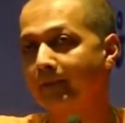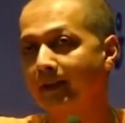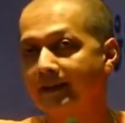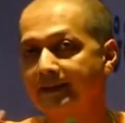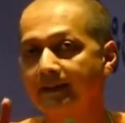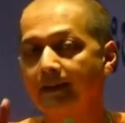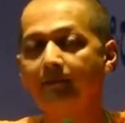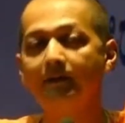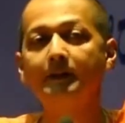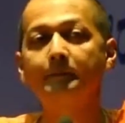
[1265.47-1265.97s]

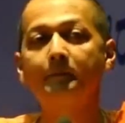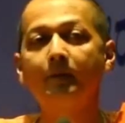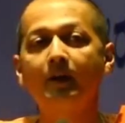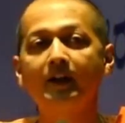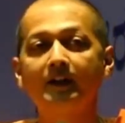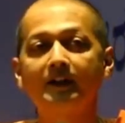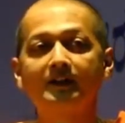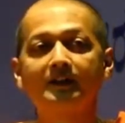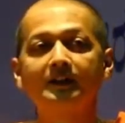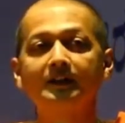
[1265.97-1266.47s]
7
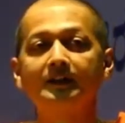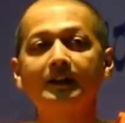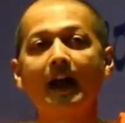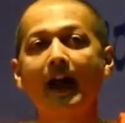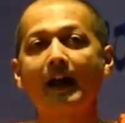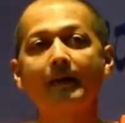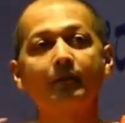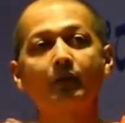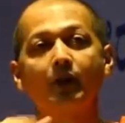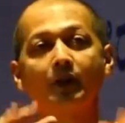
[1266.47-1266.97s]
points.
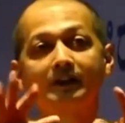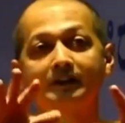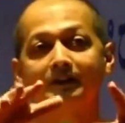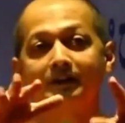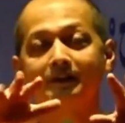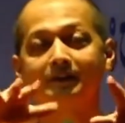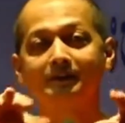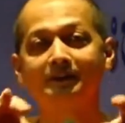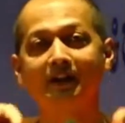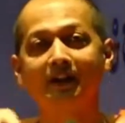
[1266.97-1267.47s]
I have not
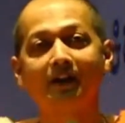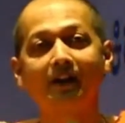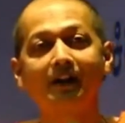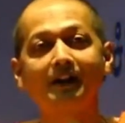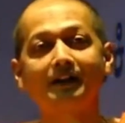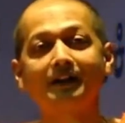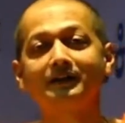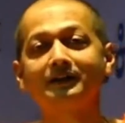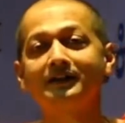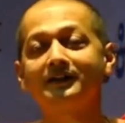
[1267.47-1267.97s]

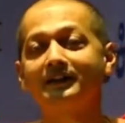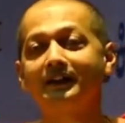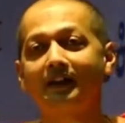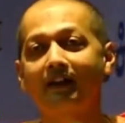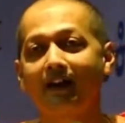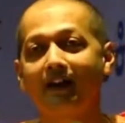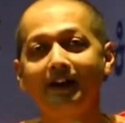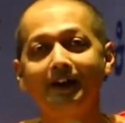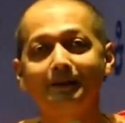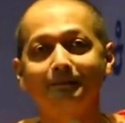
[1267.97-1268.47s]
generated this
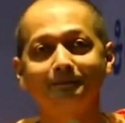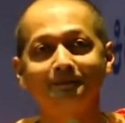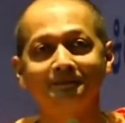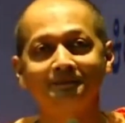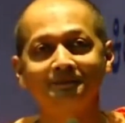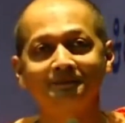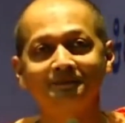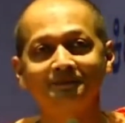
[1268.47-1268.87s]
at random.